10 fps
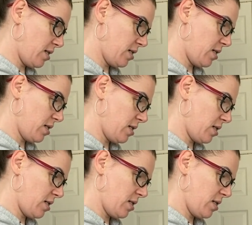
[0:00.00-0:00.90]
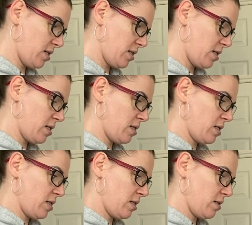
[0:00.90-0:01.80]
Nobody speaks.